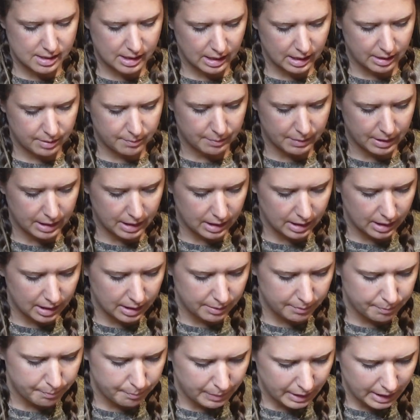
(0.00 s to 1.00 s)
and my
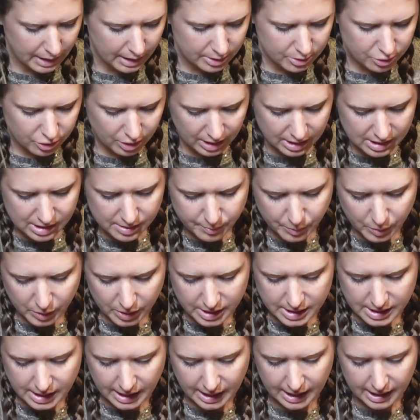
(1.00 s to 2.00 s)
bear
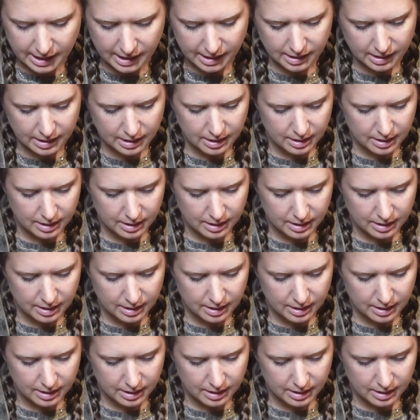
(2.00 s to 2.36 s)
transport tag.